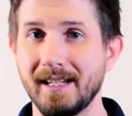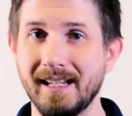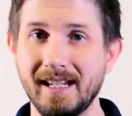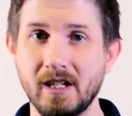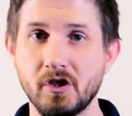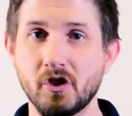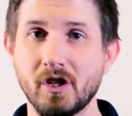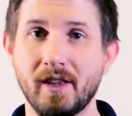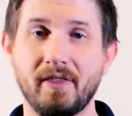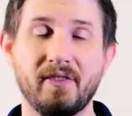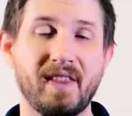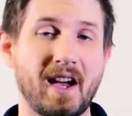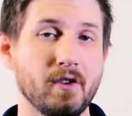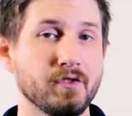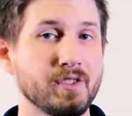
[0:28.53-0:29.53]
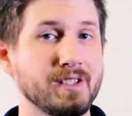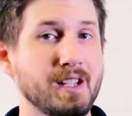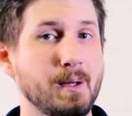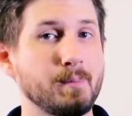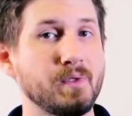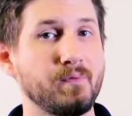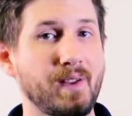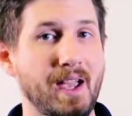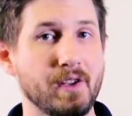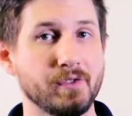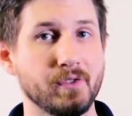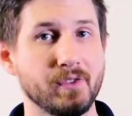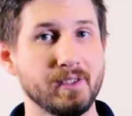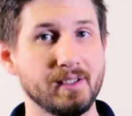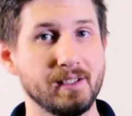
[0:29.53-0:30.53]
each 1,000 times
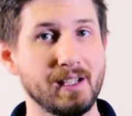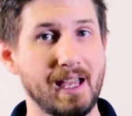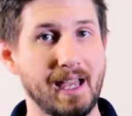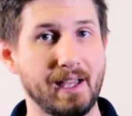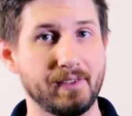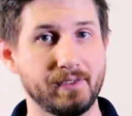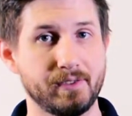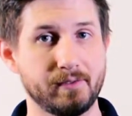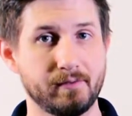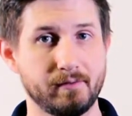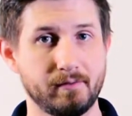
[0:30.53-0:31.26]
faster than the last.